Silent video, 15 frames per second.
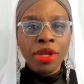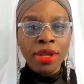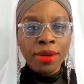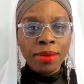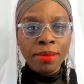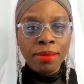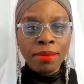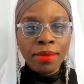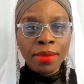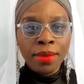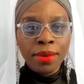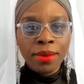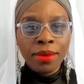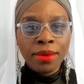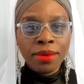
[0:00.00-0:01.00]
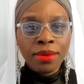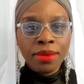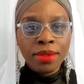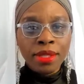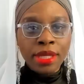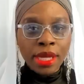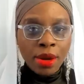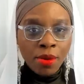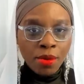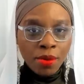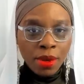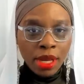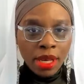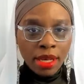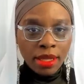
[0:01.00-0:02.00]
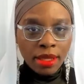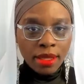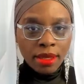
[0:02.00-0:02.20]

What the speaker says: him dealt with?